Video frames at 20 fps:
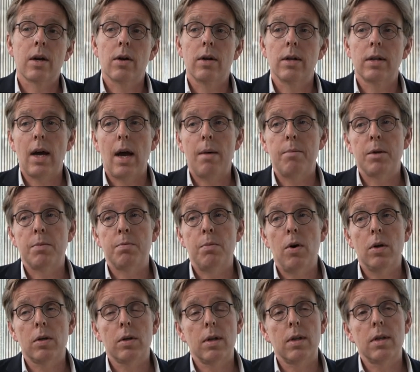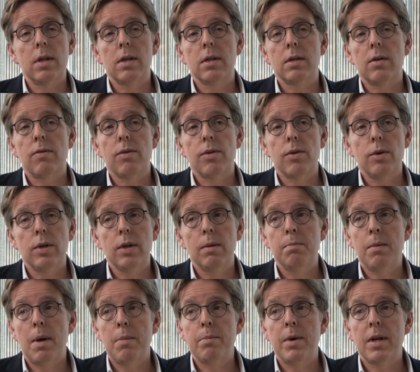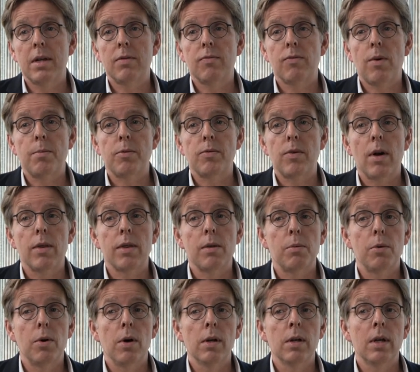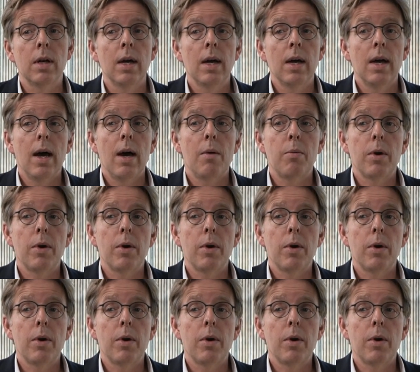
The current IBUS board consists of 30 members from around the world,